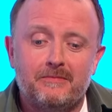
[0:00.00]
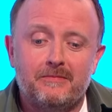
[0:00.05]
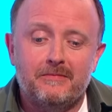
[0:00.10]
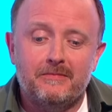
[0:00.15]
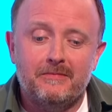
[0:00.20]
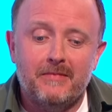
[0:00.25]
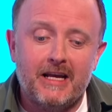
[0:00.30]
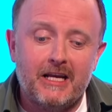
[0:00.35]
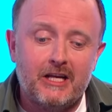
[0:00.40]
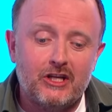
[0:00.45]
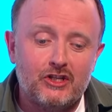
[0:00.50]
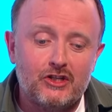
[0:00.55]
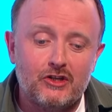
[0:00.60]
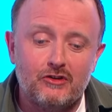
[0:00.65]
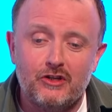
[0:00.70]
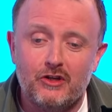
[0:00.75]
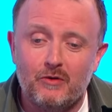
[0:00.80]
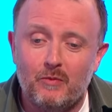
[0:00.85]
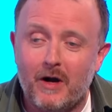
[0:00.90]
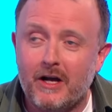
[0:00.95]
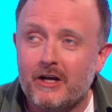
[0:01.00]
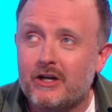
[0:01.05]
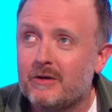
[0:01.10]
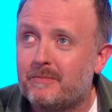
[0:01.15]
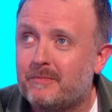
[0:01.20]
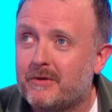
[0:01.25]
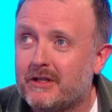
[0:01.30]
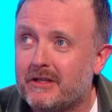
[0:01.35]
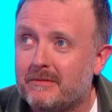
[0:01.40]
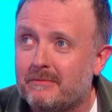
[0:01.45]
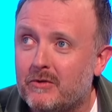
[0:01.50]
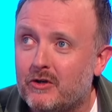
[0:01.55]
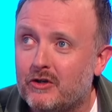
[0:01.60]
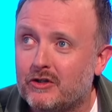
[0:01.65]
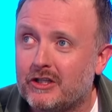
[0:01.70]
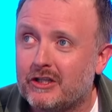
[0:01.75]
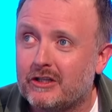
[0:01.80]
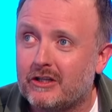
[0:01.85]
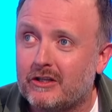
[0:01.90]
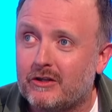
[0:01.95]
making sure you wake up in the
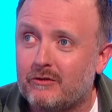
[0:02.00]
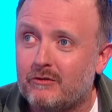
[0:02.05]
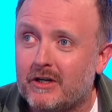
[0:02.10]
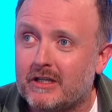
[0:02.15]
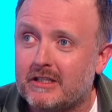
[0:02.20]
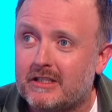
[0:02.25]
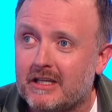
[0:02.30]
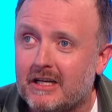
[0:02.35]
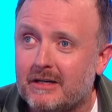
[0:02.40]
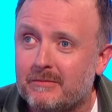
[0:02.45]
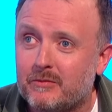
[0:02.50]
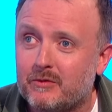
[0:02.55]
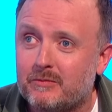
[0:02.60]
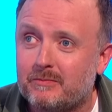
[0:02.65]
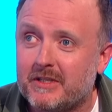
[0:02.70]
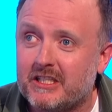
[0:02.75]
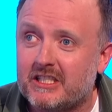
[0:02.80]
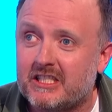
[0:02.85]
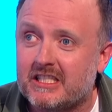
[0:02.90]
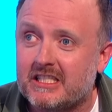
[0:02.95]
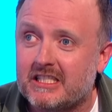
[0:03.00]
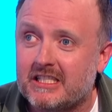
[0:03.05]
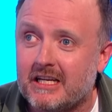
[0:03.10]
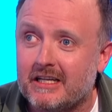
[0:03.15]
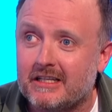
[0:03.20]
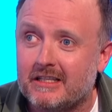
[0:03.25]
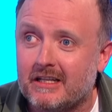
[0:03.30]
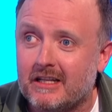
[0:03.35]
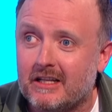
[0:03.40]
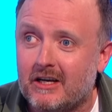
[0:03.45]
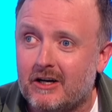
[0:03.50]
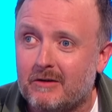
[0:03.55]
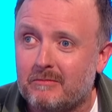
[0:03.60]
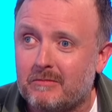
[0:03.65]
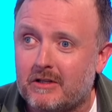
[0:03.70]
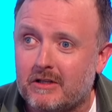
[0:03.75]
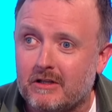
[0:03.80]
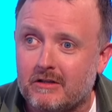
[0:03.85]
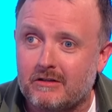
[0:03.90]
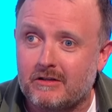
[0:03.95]
morning at the right time would be to set an alarm
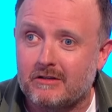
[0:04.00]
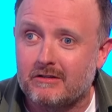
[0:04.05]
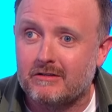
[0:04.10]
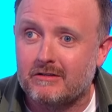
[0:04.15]
clock.